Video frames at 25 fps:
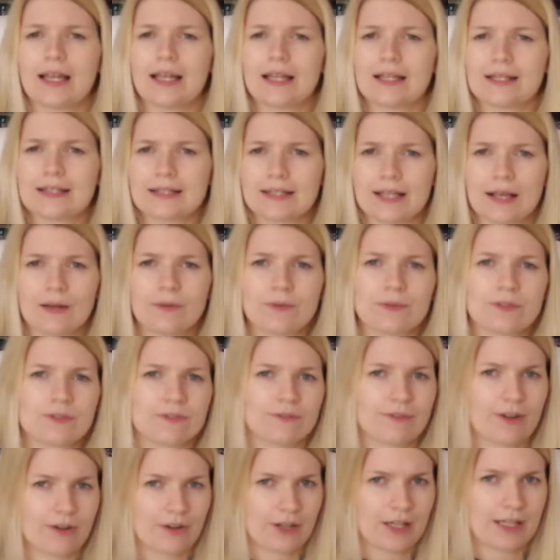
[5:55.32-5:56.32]
it
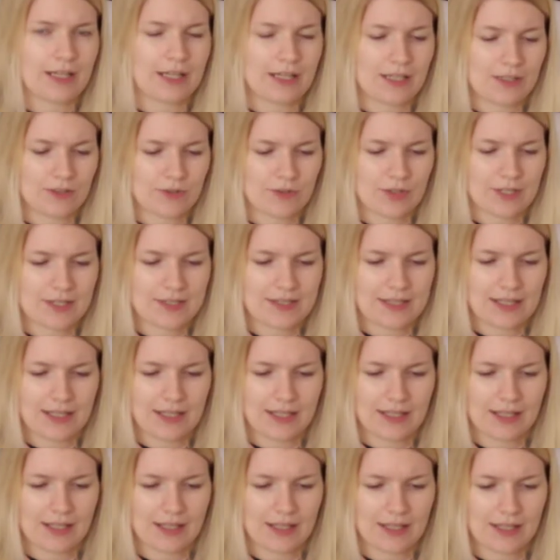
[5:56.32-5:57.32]
sounds very
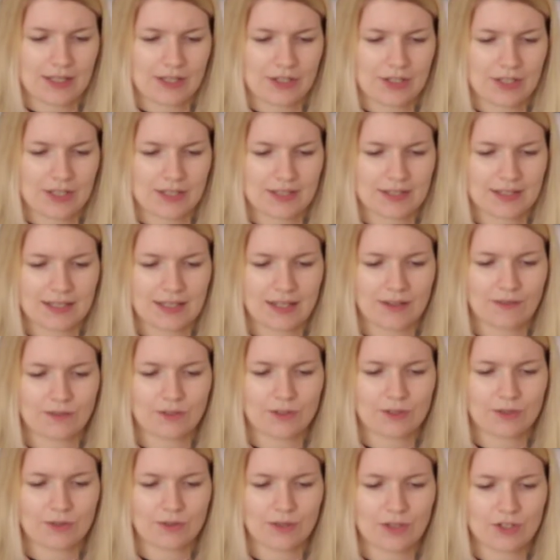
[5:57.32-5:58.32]
interesting. It just
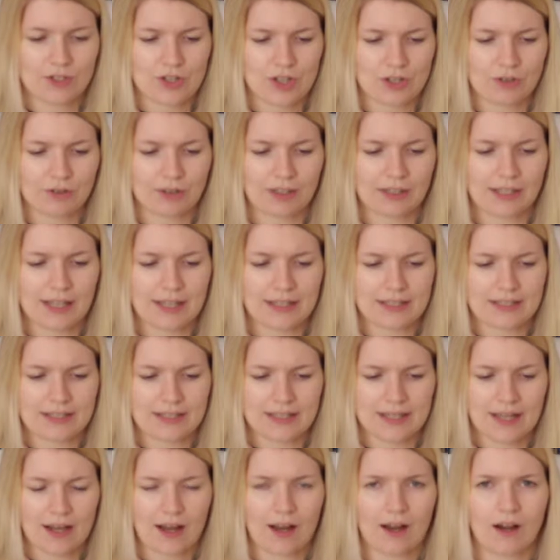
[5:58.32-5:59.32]
gives you a general
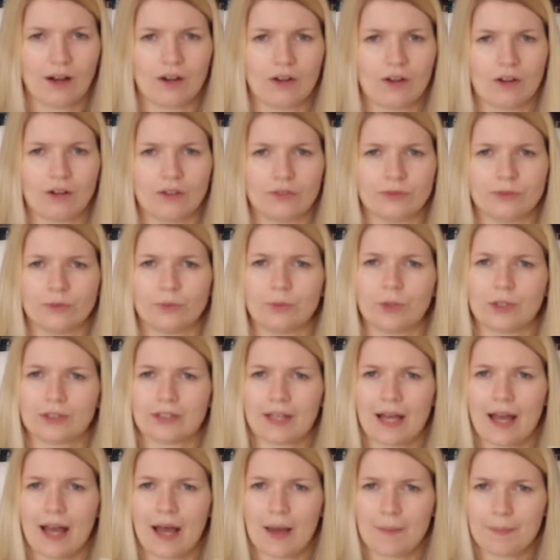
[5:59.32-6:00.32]
idea on
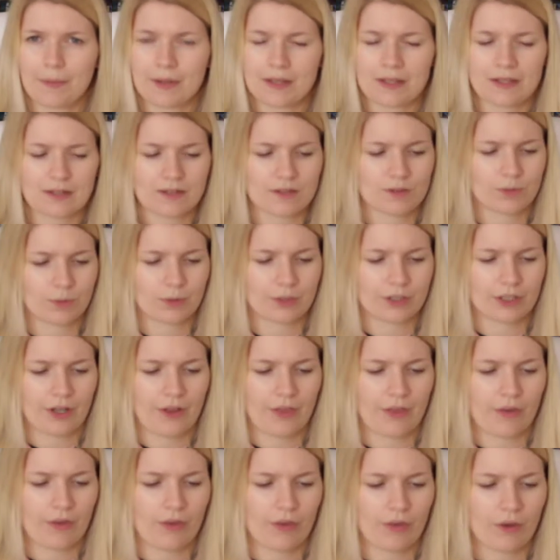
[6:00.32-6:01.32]
what happens, what
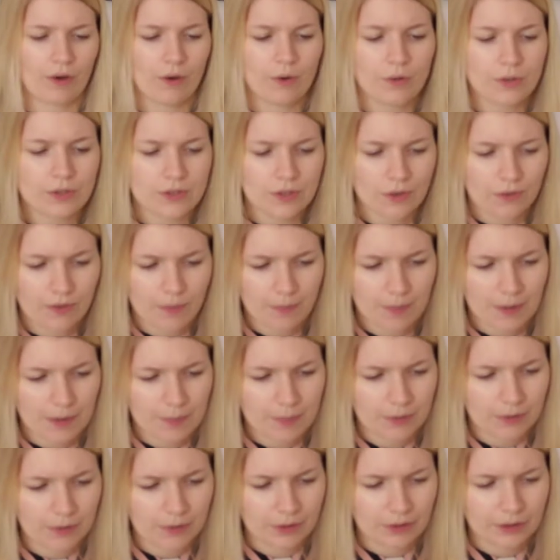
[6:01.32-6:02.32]
are the thoughts of the
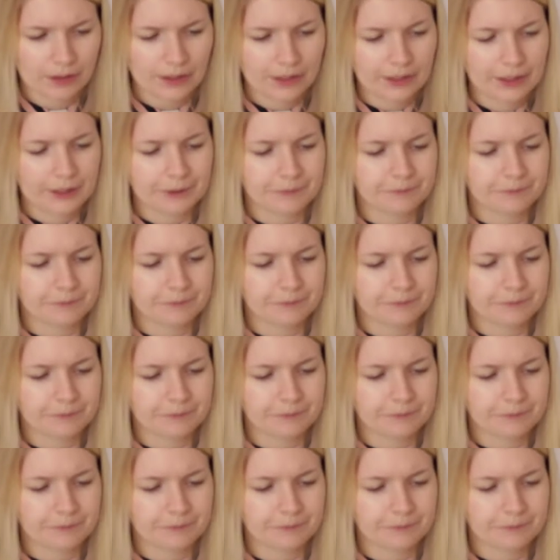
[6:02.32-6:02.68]
people,